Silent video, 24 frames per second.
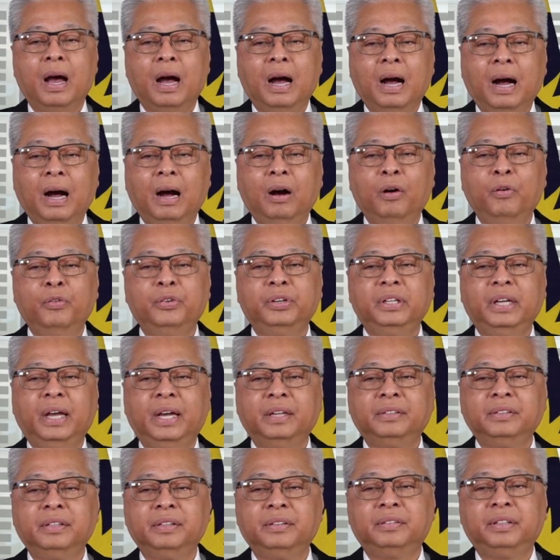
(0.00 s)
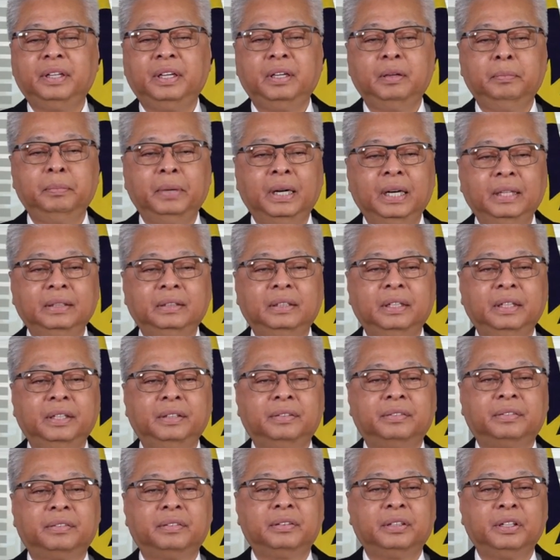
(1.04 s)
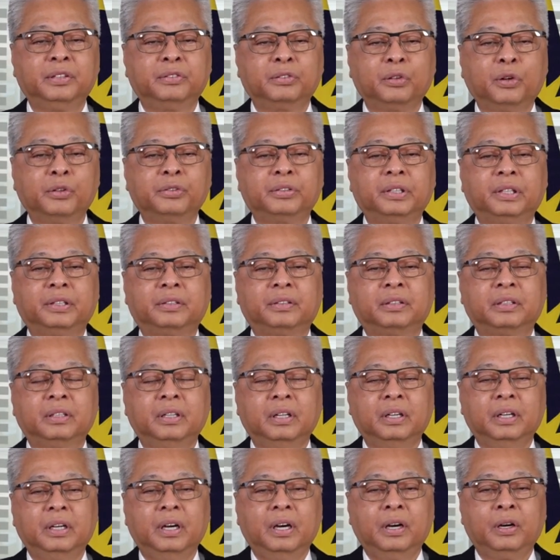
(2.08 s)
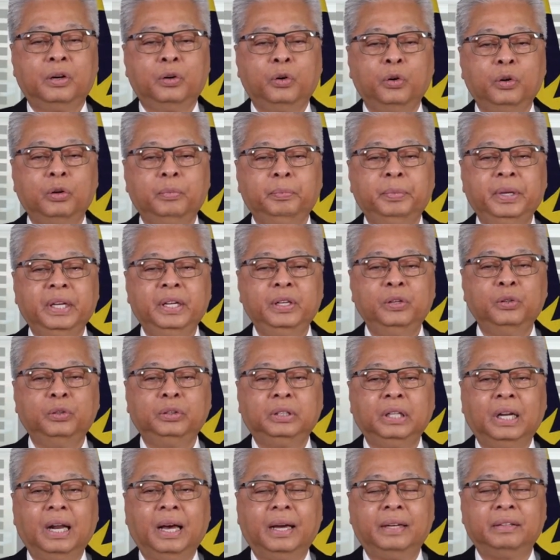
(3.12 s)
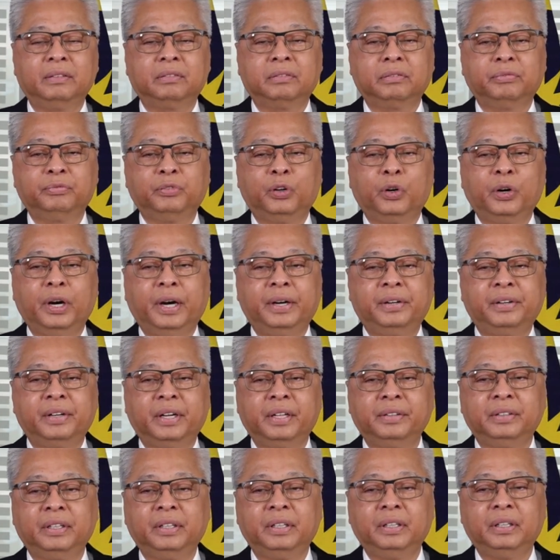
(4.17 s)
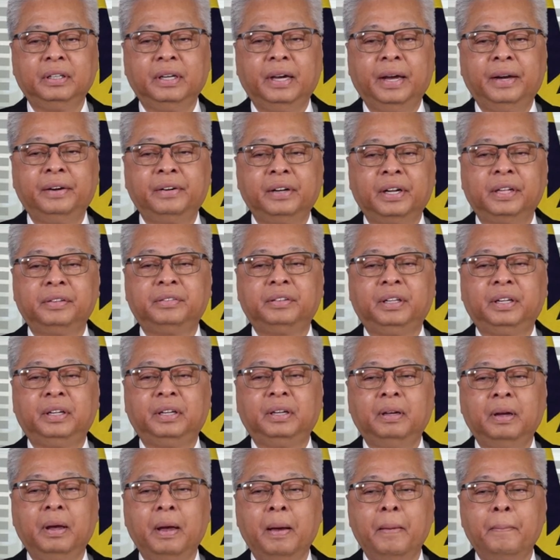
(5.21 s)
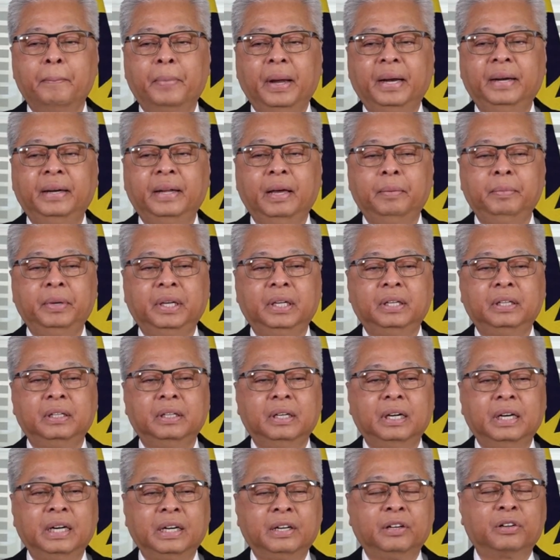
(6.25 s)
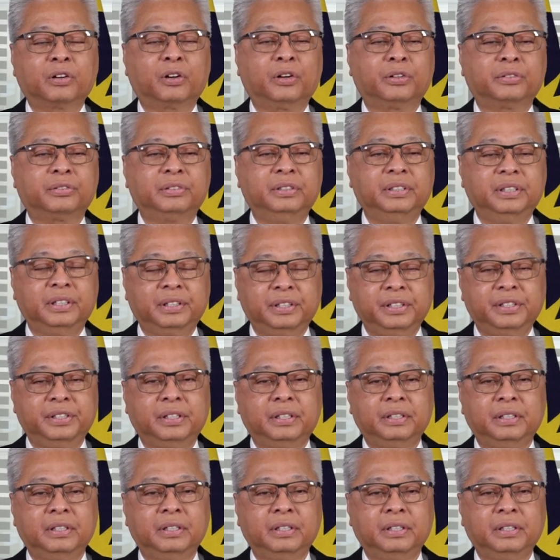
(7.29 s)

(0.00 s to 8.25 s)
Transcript: how the existing military resources could be utilized for addressing pandemic across the region.